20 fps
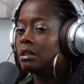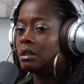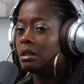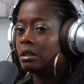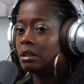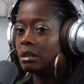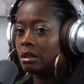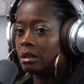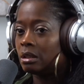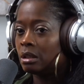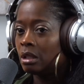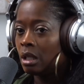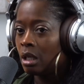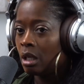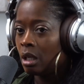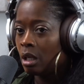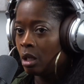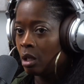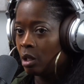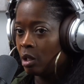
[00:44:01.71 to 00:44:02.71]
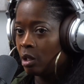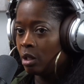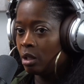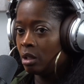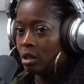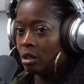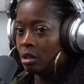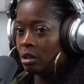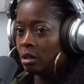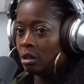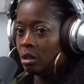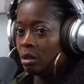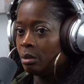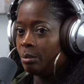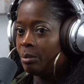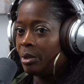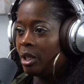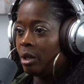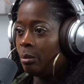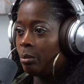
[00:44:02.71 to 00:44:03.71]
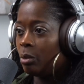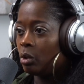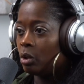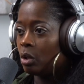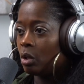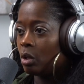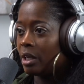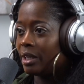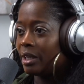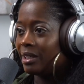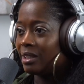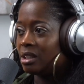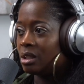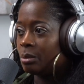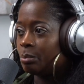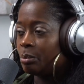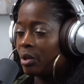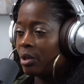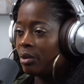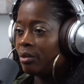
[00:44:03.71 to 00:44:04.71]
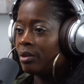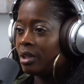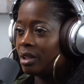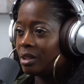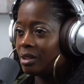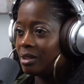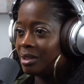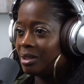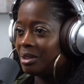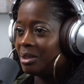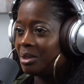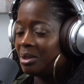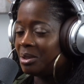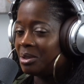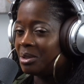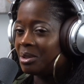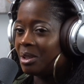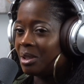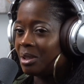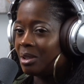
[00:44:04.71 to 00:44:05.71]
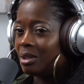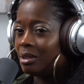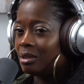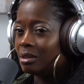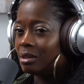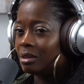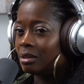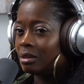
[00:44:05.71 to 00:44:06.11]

and then people are experiencing these things,